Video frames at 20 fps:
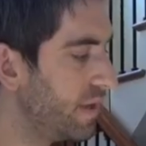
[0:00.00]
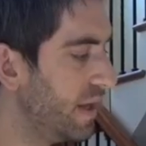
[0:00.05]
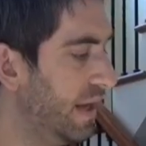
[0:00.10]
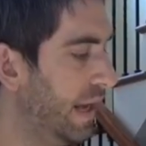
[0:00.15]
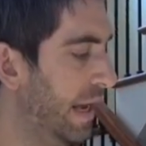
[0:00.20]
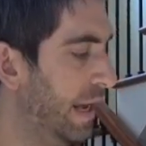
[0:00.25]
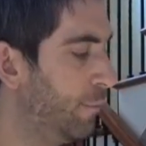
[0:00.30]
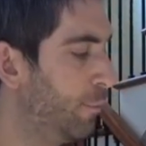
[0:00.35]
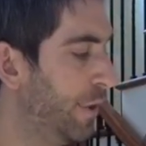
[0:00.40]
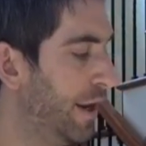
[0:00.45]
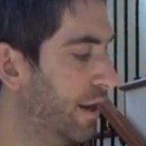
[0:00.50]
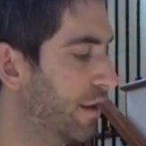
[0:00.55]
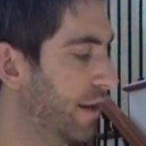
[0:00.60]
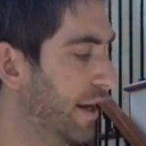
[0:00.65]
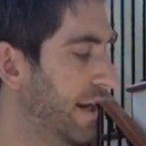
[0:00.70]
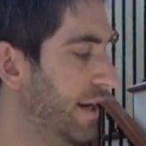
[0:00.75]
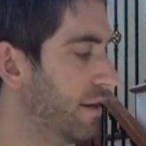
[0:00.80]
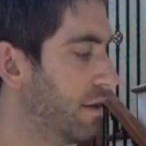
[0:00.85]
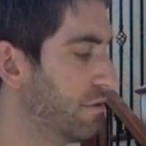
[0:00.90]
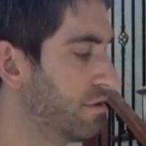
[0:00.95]
and we are
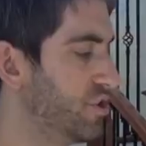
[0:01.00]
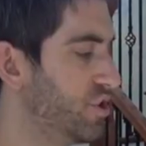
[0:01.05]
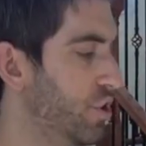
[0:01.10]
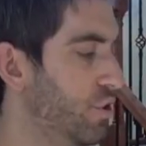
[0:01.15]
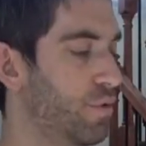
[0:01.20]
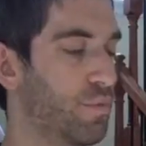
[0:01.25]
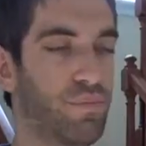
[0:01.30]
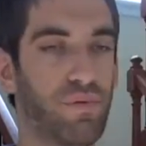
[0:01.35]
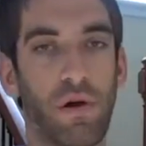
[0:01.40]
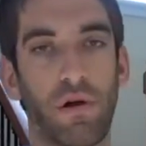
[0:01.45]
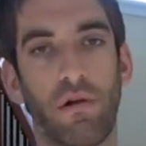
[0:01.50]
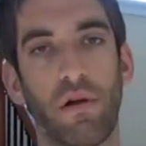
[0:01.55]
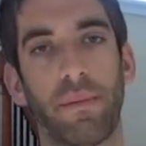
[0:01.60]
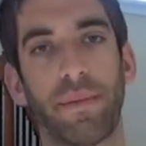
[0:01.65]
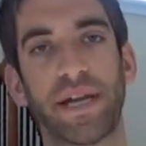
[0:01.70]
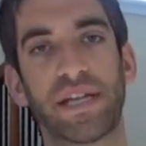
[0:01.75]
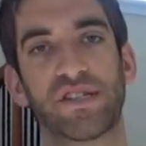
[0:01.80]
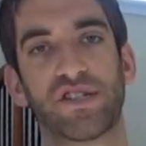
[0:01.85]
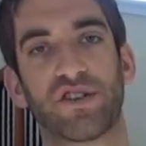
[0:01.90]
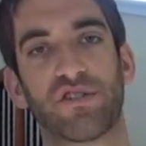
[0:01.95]
in our zone
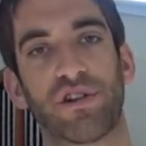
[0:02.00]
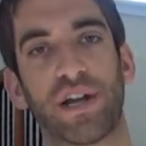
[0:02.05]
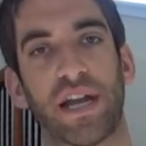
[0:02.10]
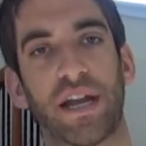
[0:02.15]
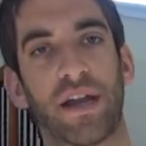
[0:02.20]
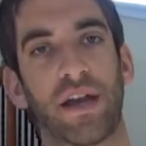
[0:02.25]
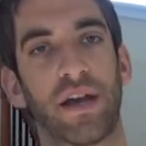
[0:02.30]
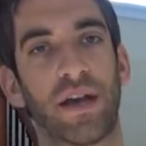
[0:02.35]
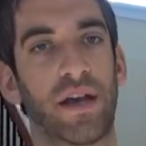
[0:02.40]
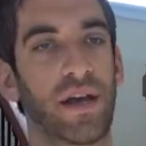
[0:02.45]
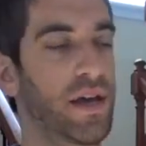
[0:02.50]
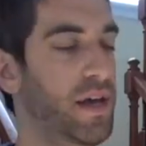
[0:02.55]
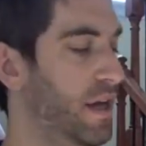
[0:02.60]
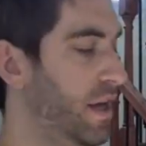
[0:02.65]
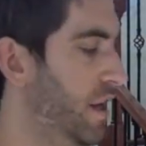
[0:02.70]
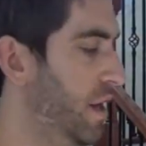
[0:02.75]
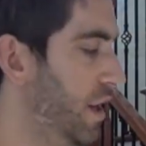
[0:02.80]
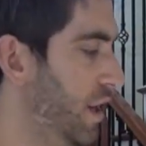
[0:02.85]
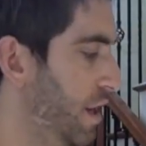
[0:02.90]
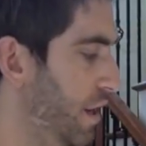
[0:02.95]
programming screen.
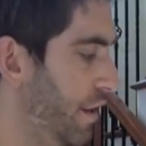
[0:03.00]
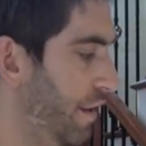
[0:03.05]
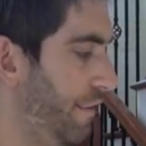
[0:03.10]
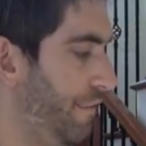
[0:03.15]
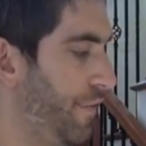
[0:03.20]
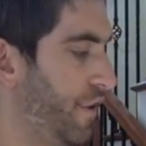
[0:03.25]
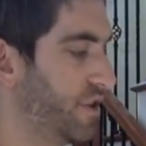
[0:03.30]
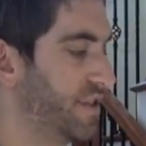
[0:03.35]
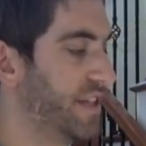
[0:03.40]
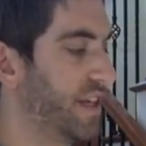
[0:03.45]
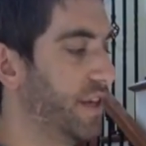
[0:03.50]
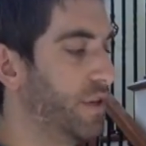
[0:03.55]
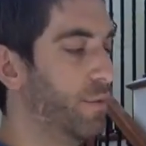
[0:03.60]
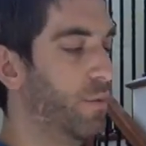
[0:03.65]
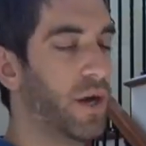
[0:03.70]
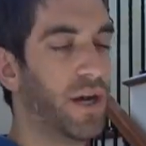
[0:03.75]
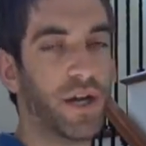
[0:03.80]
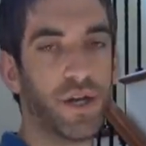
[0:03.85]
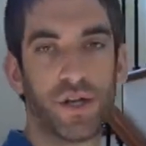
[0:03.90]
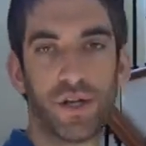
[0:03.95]
First thing you
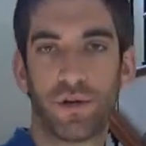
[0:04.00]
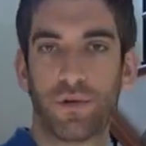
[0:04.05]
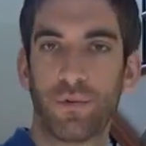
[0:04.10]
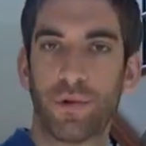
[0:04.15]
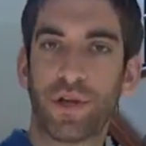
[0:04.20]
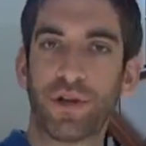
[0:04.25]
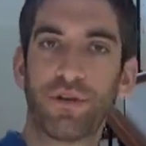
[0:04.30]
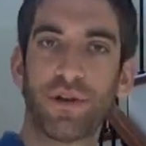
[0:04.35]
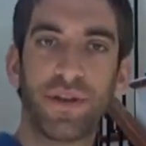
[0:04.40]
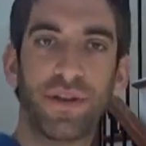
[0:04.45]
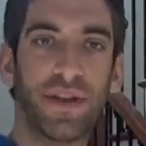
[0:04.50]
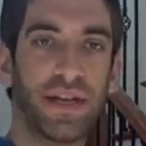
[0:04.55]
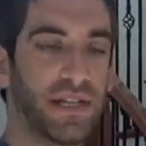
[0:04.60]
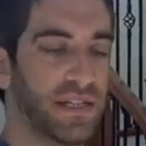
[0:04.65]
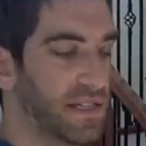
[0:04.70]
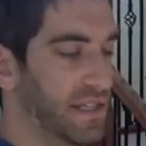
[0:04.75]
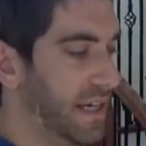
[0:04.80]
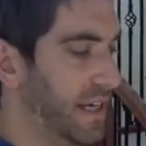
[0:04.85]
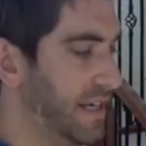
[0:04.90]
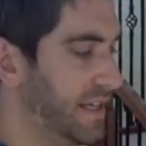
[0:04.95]
want to do when you're in
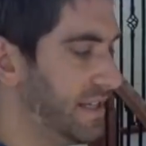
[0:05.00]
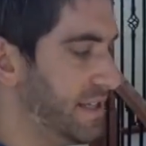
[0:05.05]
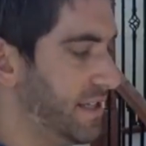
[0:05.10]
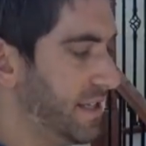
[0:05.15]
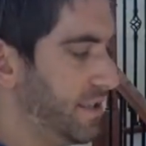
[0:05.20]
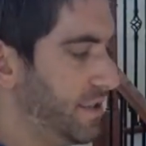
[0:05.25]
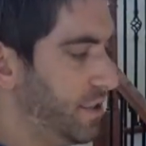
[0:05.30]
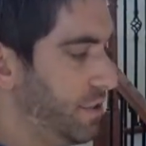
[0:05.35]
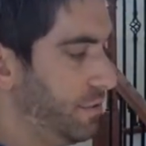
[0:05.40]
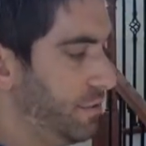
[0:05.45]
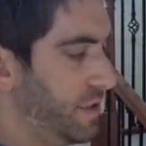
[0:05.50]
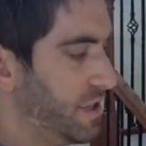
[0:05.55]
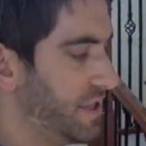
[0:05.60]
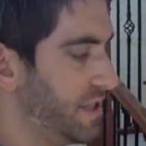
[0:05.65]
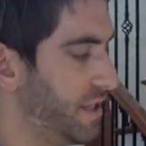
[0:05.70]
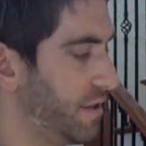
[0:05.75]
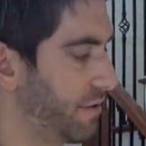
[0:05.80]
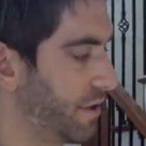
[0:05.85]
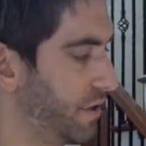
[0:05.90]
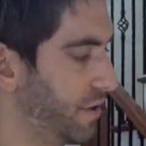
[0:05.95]
this is to do the
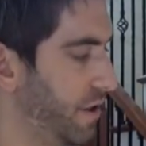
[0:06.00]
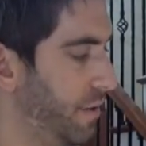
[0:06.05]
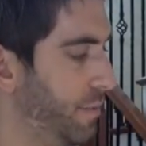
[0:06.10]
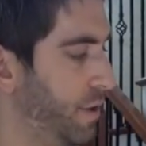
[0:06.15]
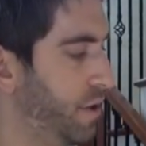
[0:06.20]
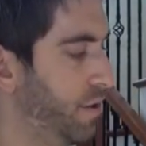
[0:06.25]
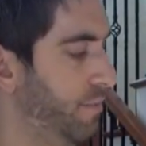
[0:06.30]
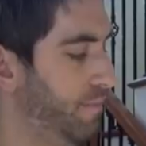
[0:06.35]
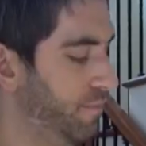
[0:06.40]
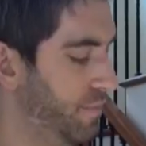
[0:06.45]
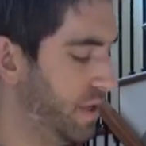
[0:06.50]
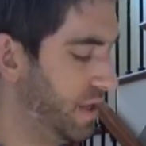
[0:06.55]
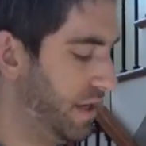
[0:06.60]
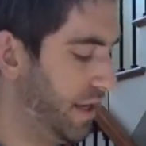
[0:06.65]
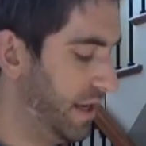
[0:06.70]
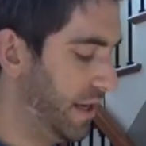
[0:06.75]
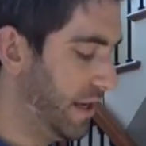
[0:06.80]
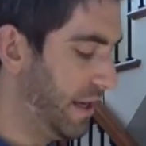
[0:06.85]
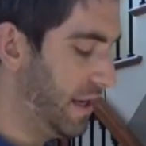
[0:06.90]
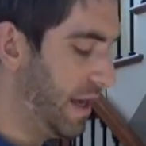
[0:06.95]
serial number.
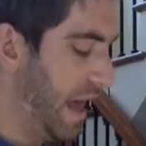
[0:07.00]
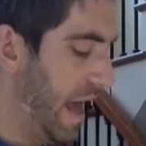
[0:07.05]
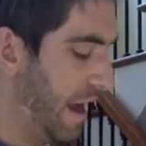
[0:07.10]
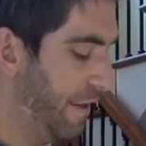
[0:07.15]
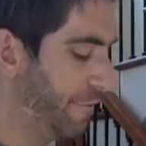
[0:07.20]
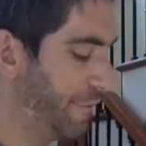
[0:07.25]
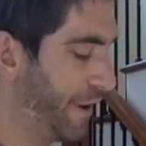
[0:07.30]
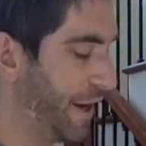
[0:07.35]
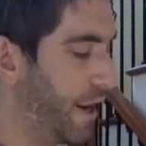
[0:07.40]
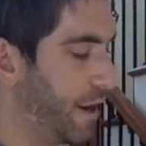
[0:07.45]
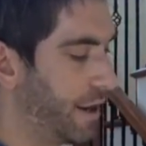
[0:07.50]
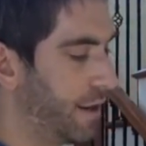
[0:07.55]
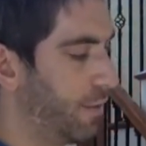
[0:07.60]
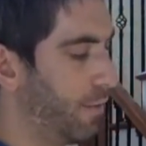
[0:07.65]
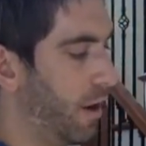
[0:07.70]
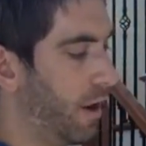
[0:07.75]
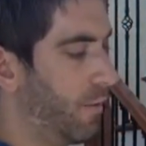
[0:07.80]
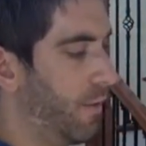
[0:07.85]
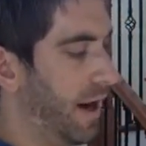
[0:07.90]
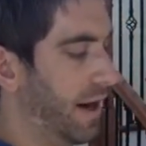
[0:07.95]
Every
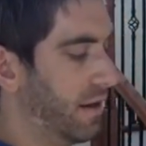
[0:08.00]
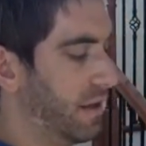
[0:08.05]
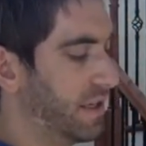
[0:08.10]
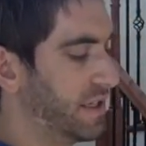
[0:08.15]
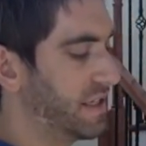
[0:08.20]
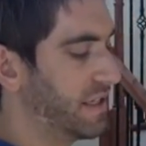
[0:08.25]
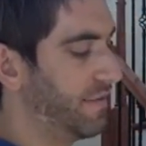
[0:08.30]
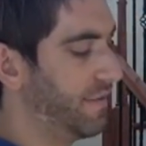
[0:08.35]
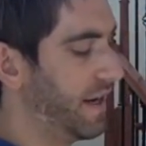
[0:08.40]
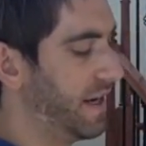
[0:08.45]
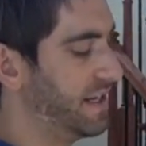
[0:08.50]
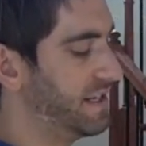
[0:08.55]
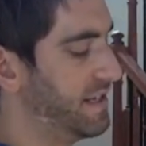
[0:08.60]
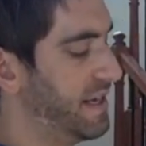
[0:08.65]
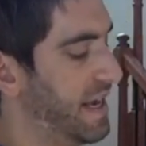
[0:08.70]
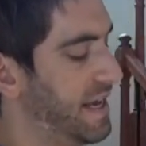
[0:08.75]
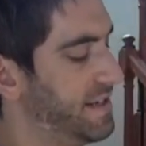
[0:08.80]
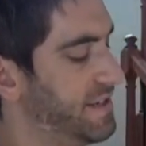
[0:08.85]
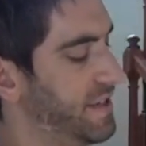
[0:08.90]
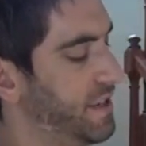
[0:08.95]
Honeywell wireless
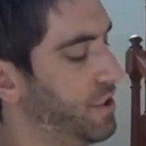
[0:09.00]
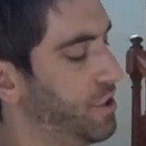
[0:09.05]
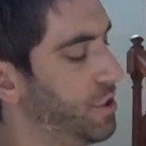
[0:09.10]
device has a